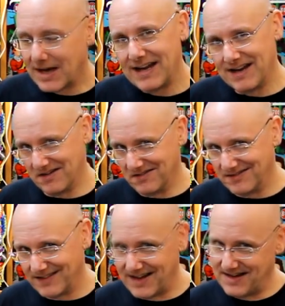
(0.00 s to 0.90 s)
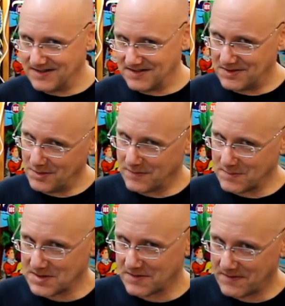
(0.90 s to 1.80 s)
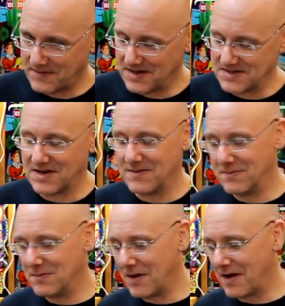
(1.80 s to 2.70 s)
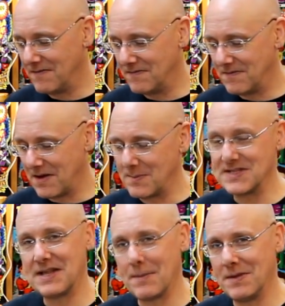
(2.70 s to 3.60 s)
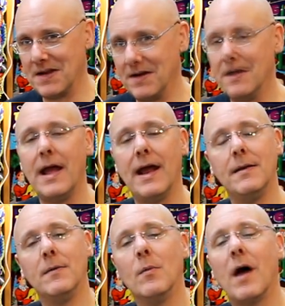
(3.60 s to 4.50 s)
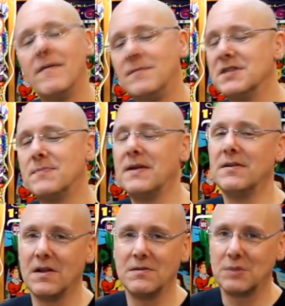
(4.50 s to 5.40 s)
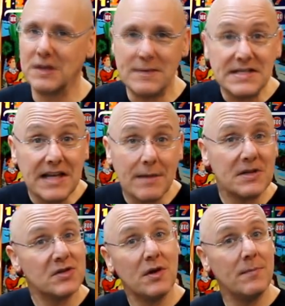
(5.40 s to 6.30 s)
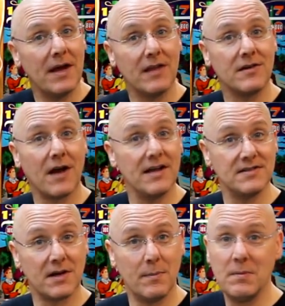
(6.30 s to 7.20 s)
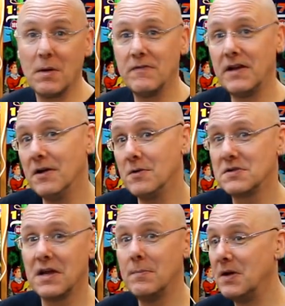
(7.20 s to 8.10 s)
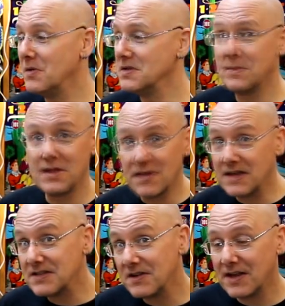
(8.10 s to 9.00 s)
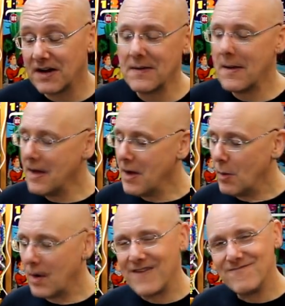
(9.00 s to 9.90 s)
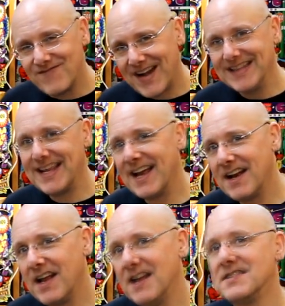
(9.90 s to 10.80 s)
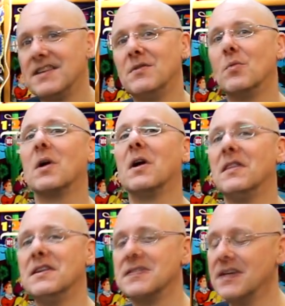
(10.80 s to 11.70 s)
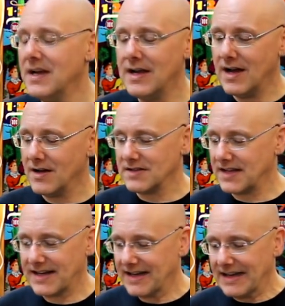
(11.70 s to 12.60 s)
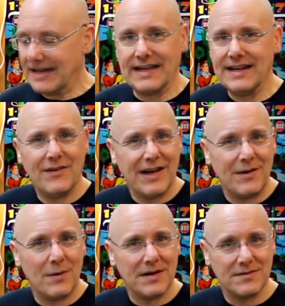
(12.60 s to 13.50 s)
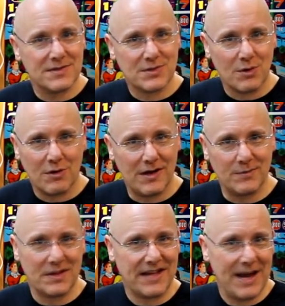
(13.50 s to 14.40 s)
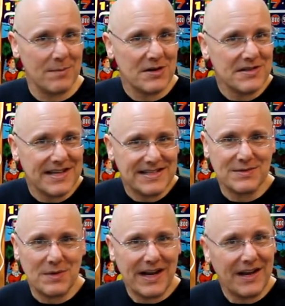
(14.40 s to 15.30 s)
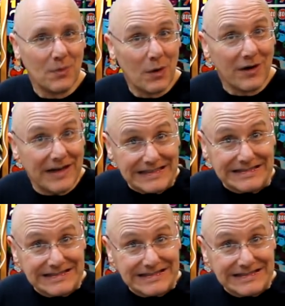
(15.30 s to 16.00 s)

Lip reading: I didn't. I didn't do it from start to finish. I'm a step in. And I've just been really busy. I've been shooting my other I Suck at Pinball videos. I've been doing some other things here and there. When I finally had a day to sit and work on this, I was like, I don't want to screw around with the cameras. I just want to get to work.